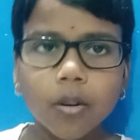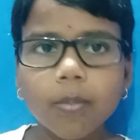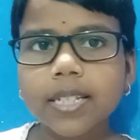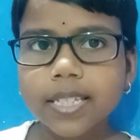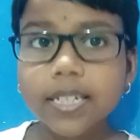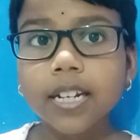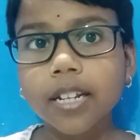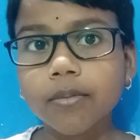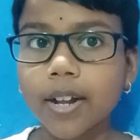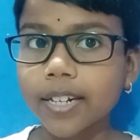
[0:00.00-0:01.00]
But still
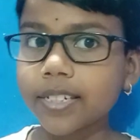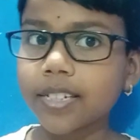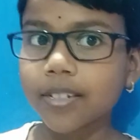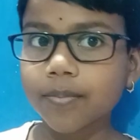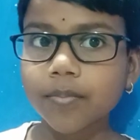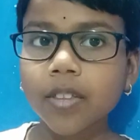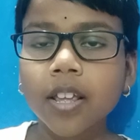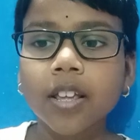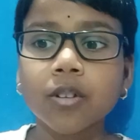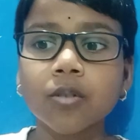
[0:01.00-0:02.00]
he went
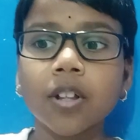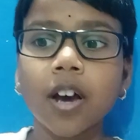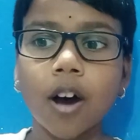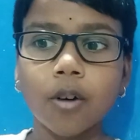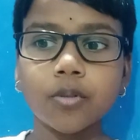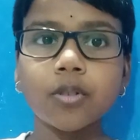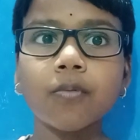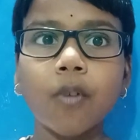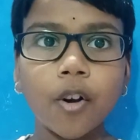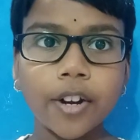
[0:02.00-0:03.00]
to the house
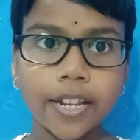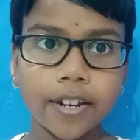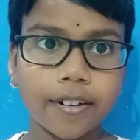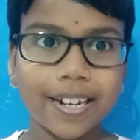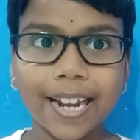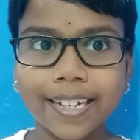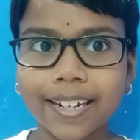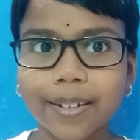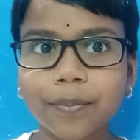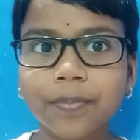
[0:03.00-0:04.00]
for dinner that
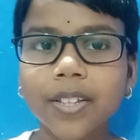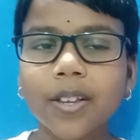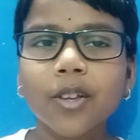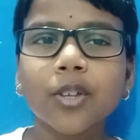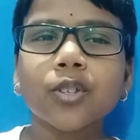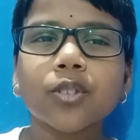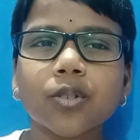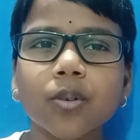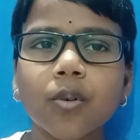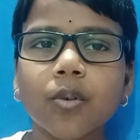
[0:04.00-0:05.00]
time.
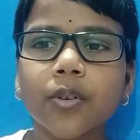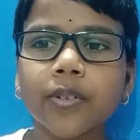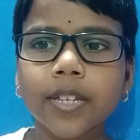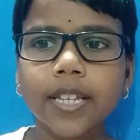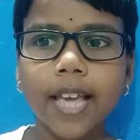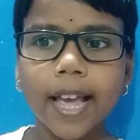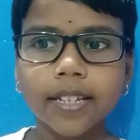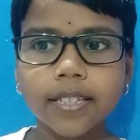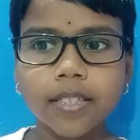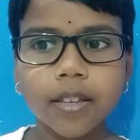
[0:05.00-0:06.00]
So he
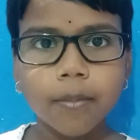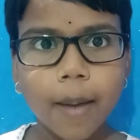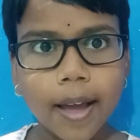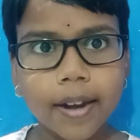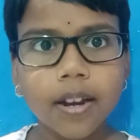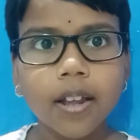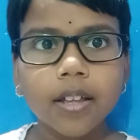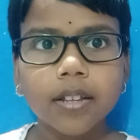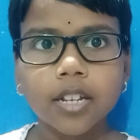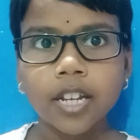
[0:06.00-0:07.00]
asked the man
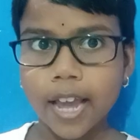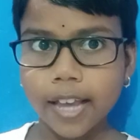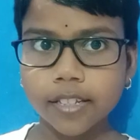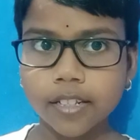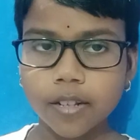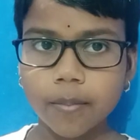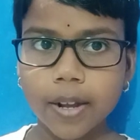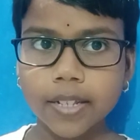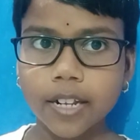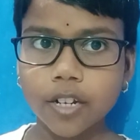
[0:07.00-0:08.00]

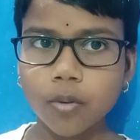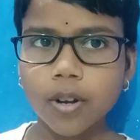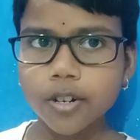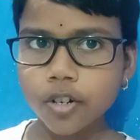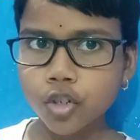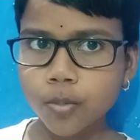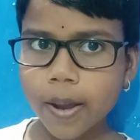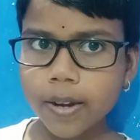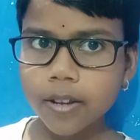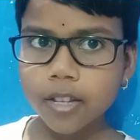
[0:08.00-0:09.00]
that you are a rich
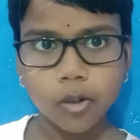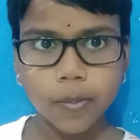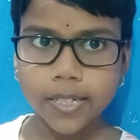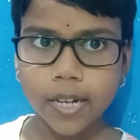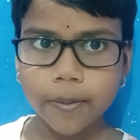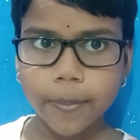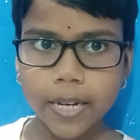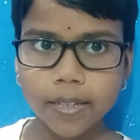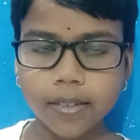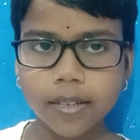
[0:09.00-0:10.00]
man, you must have a
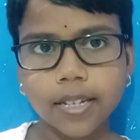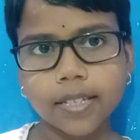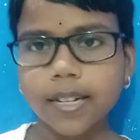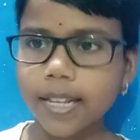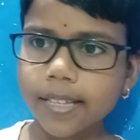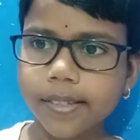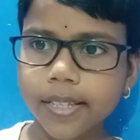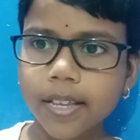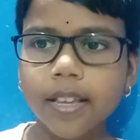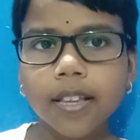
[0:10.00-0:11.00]
palace. He said yes.
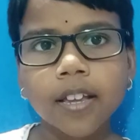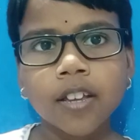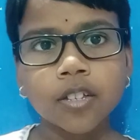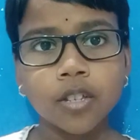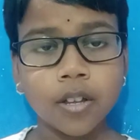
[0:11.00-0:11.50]
So